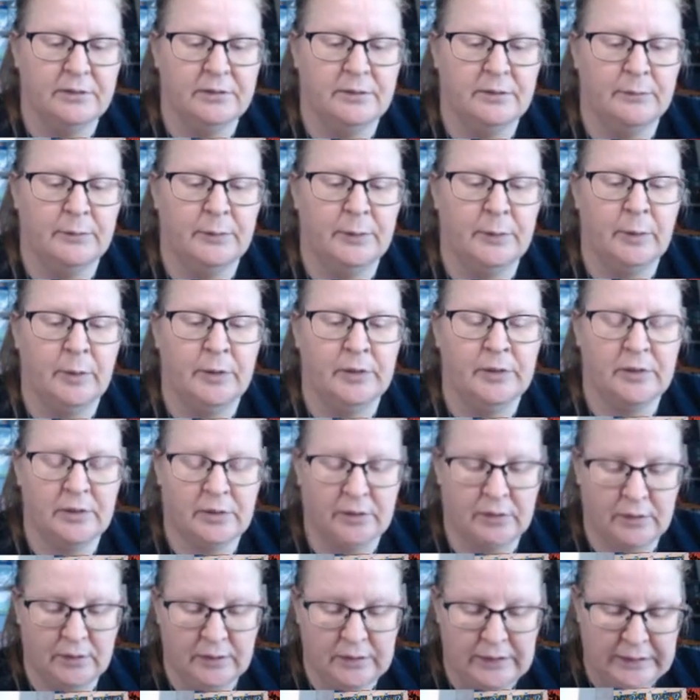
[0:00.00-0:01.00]
We
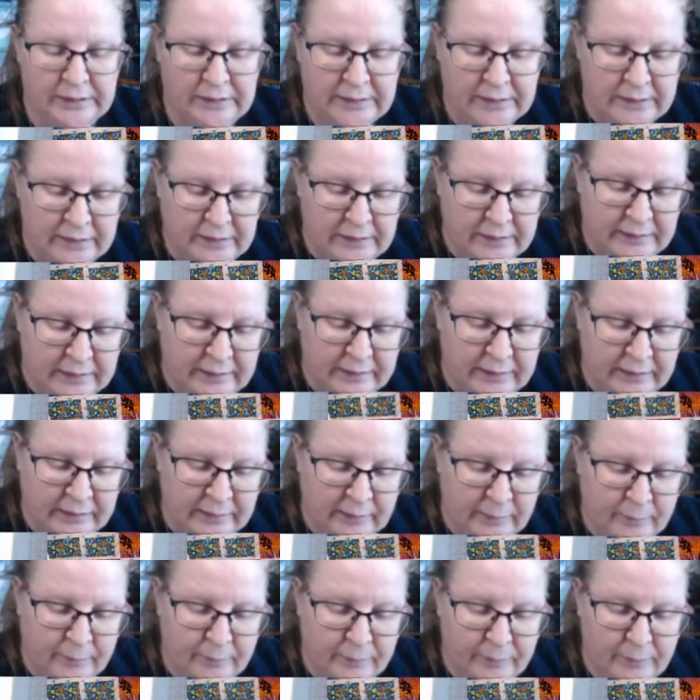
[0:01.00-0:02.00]
want
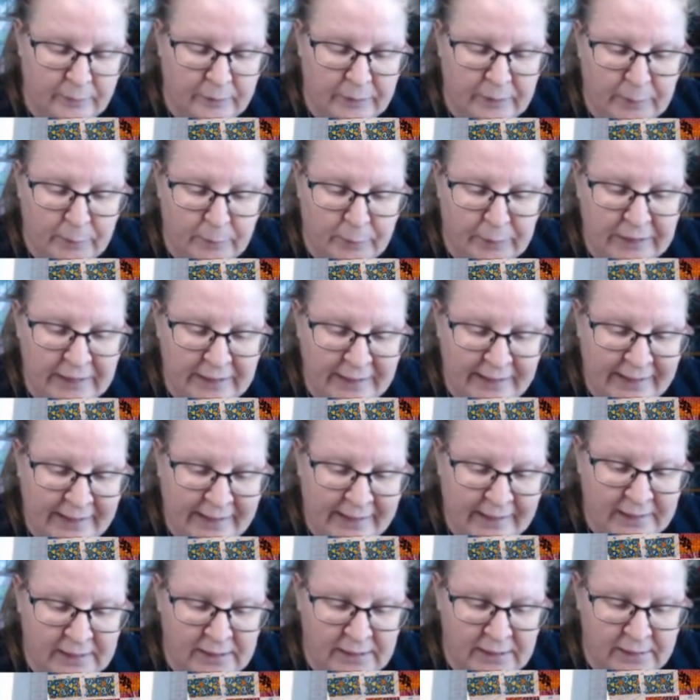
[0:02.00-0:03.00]
a bit of
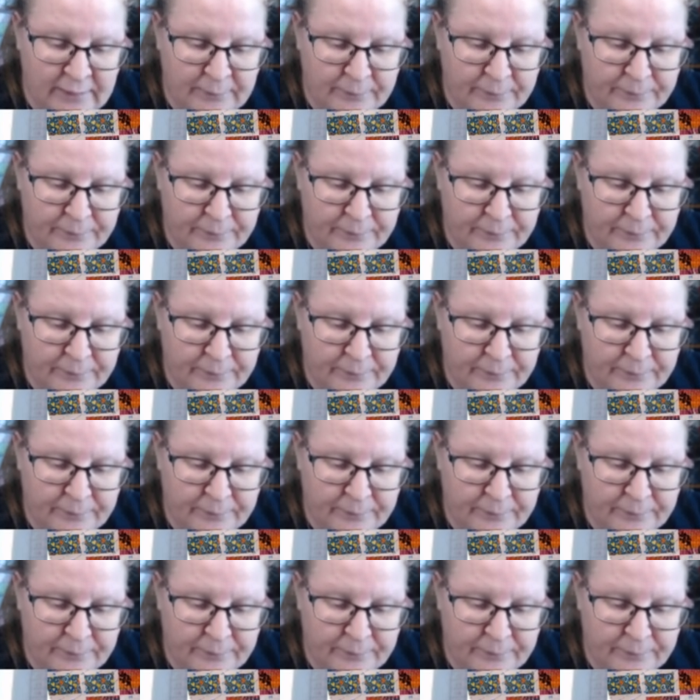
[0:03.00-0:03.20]
land.